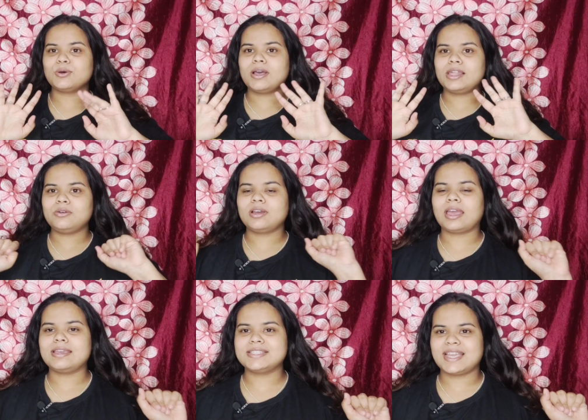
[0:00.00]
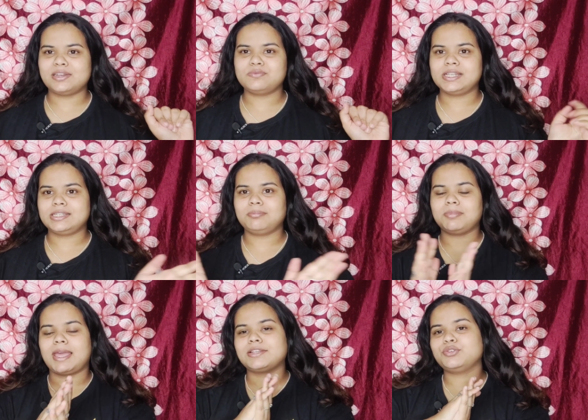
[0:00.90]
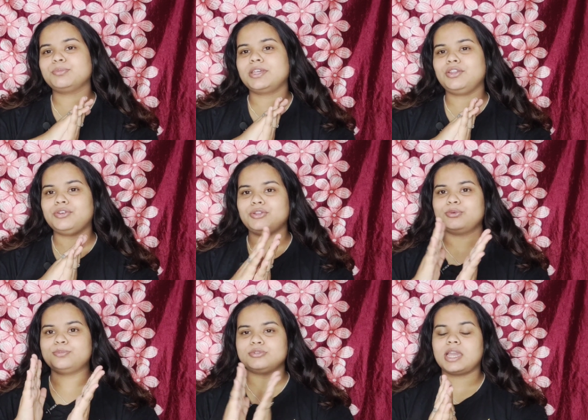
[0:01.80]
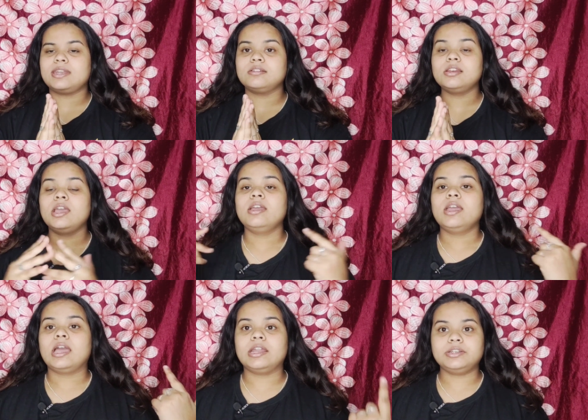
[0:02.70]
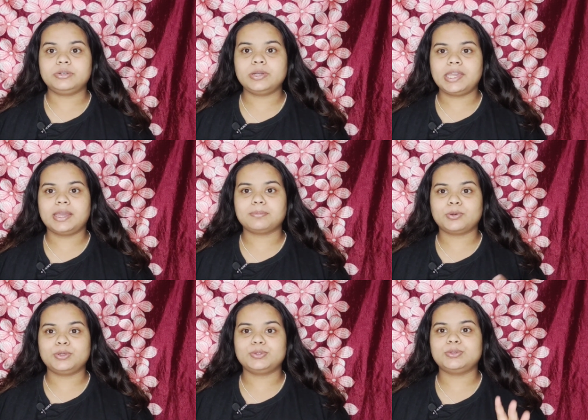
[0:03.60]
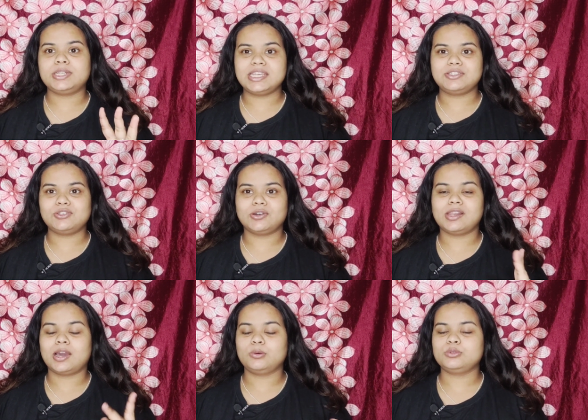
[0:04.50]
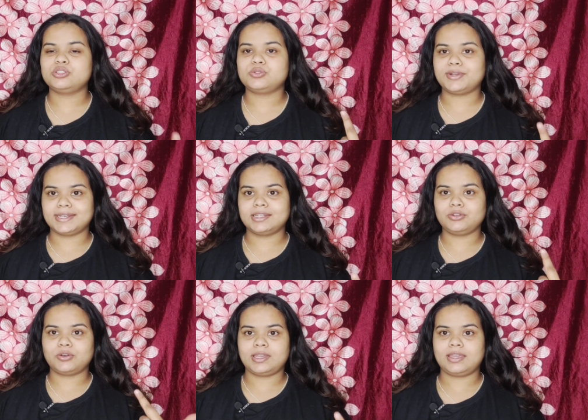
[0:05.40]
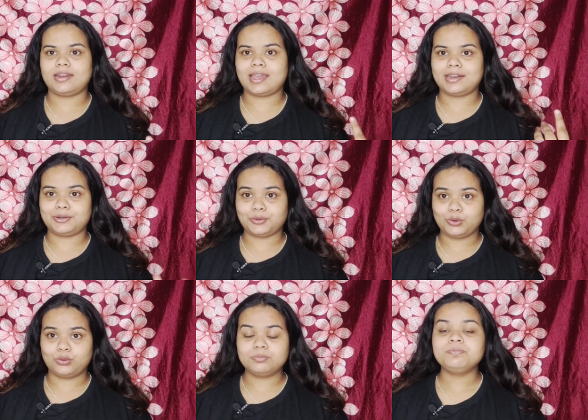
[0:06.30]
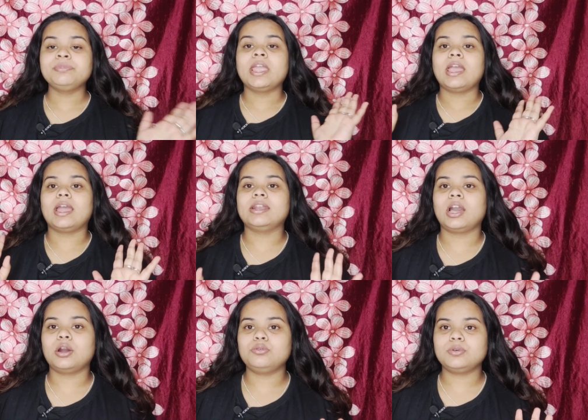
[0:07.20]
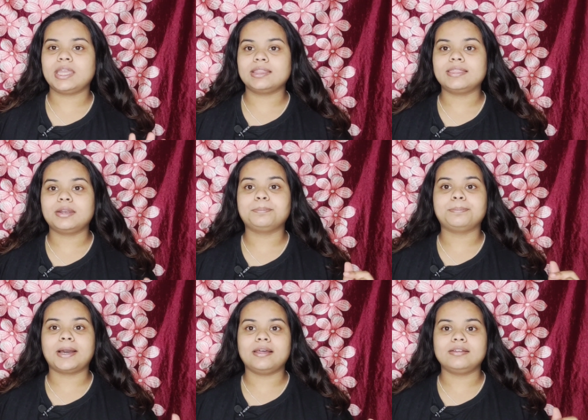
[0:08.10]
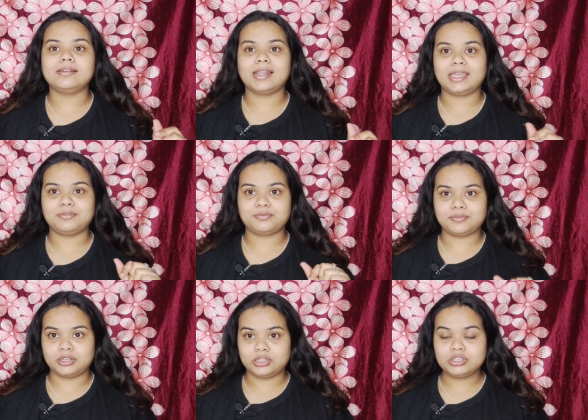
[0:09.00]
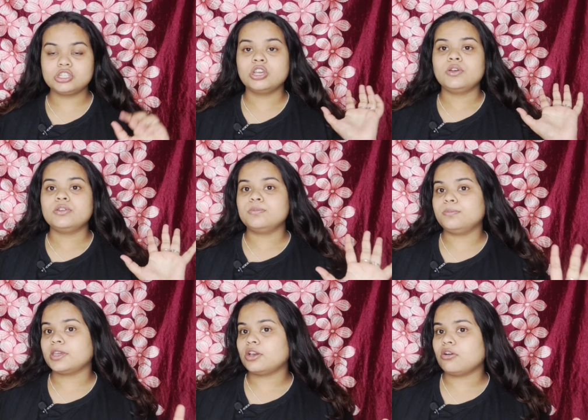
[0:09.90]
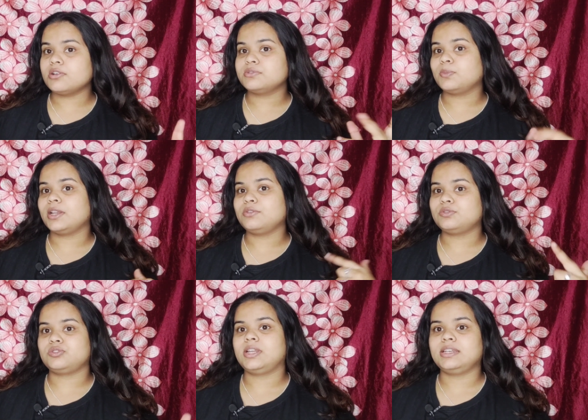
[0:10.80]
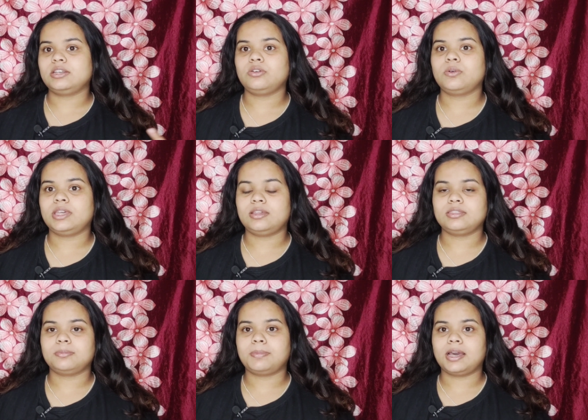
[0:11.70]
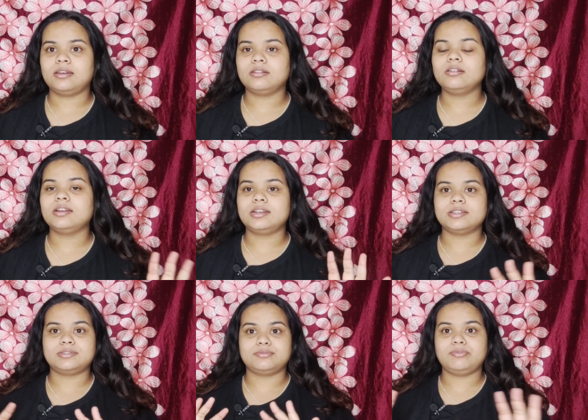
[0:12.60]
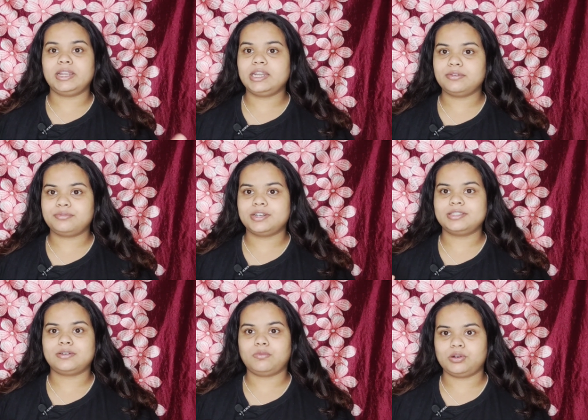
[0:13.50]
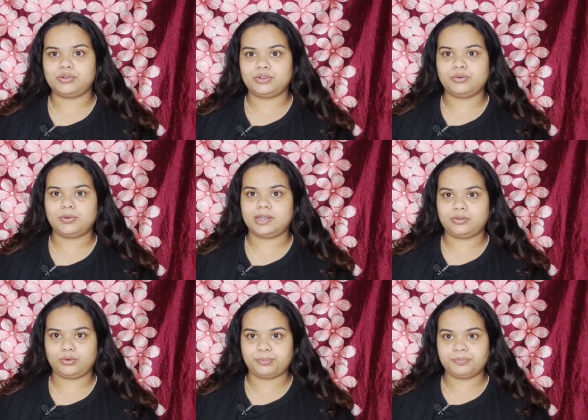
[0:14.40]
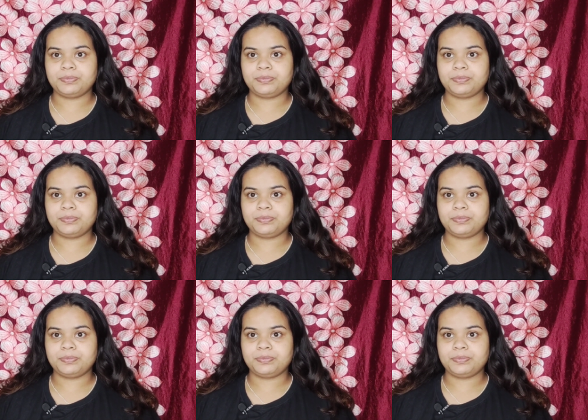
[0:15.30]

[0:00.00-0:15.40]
hello guys, and welcome back to my YouTube channel, and today I'm going to teach you all how to straighten your hair at home and how to get that parlor like finish, because when you straighten your hair in the parlor it is way different than what you do at home.